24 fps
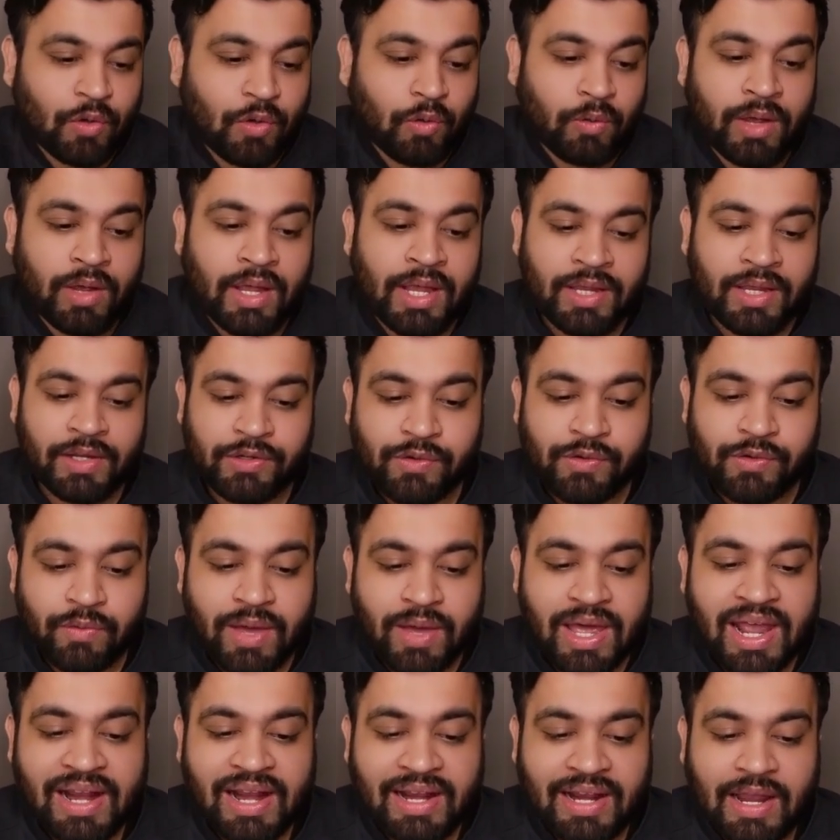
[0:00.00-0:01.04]
You are
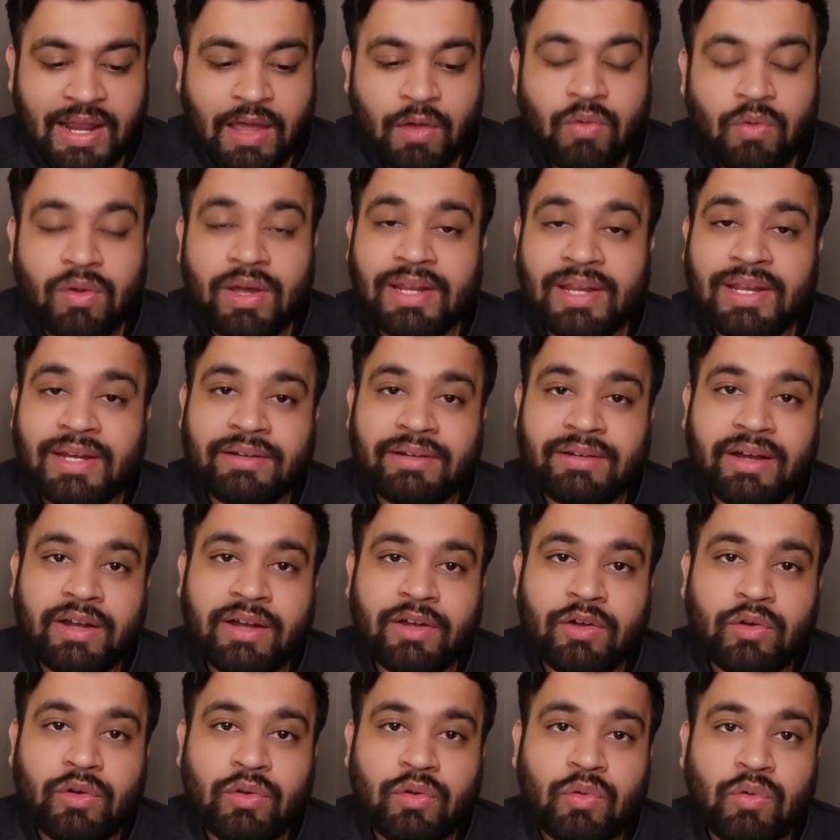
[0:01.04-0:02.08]
now connected
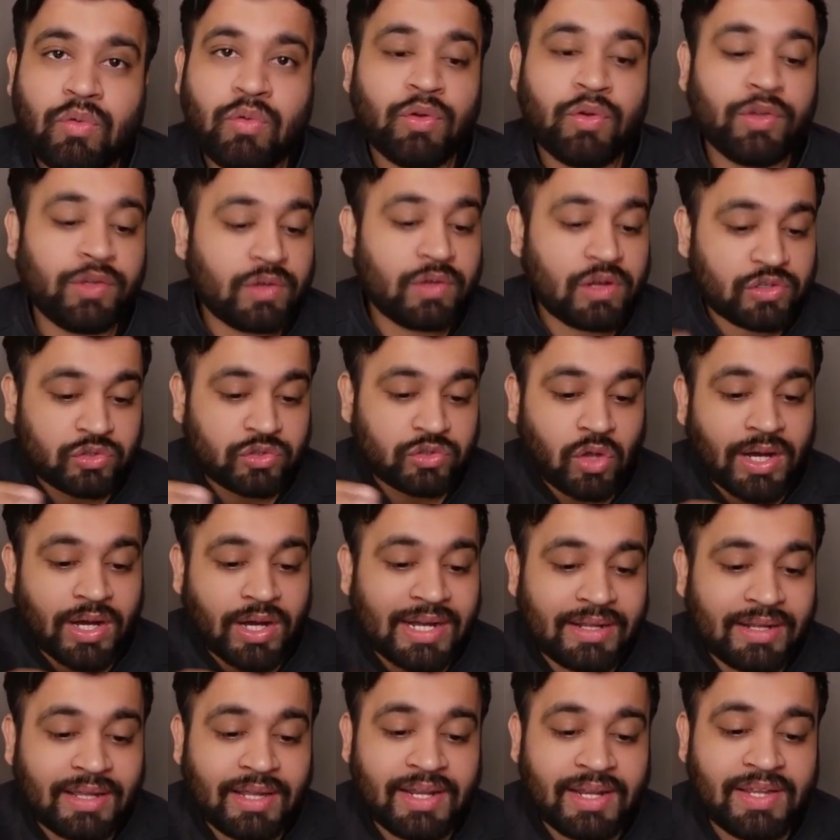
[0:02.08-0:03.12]
to your socket
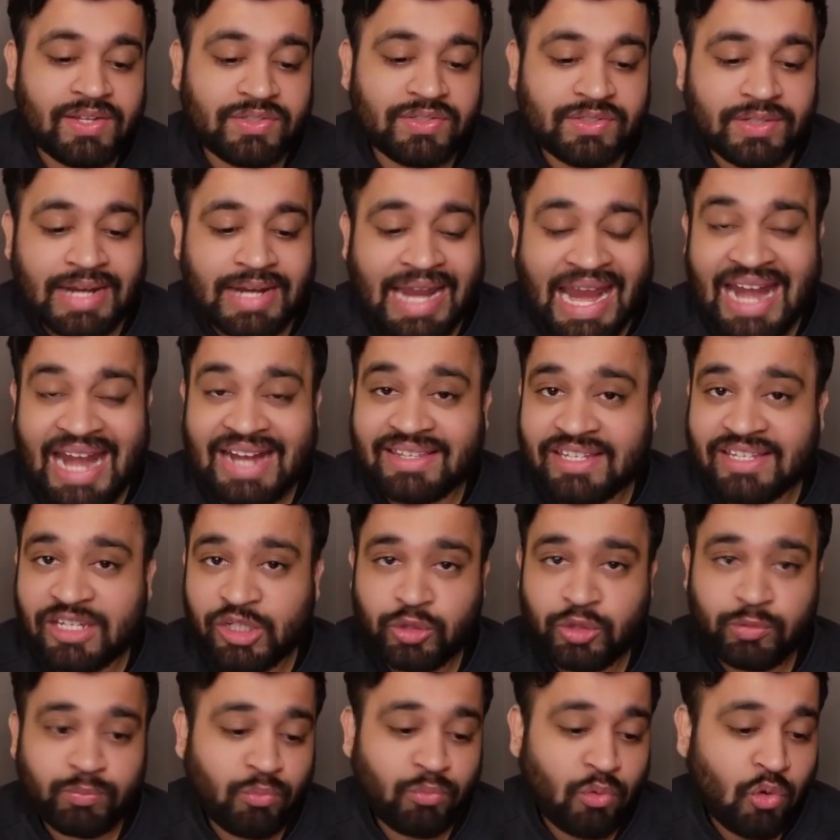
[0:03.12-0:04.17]
connection at this
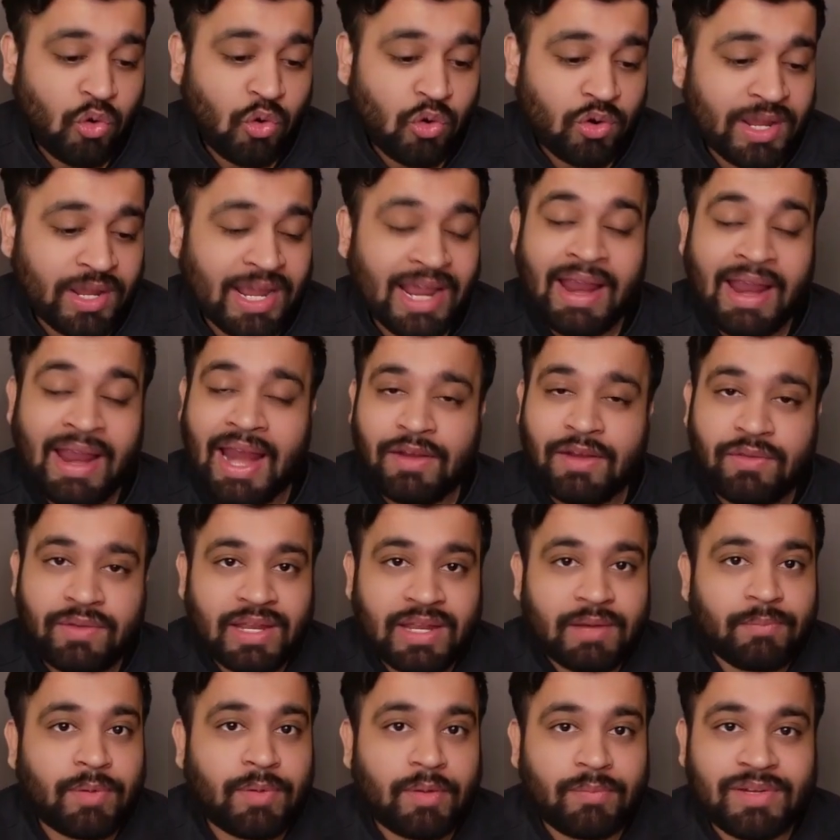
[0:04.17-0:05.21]
port, and you can
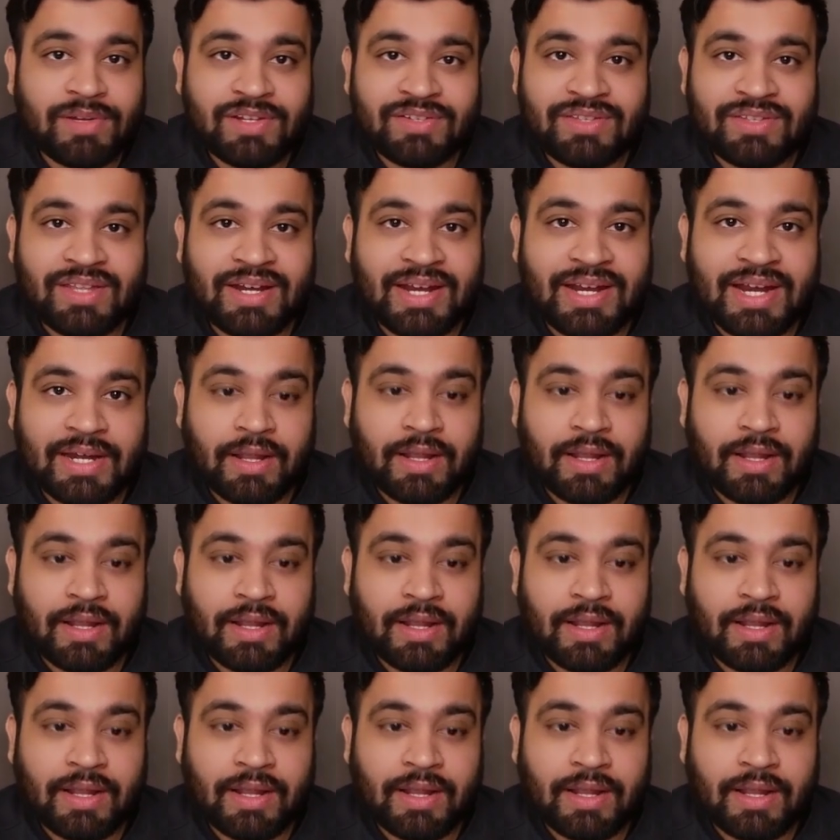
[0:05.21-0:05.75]
publish the data.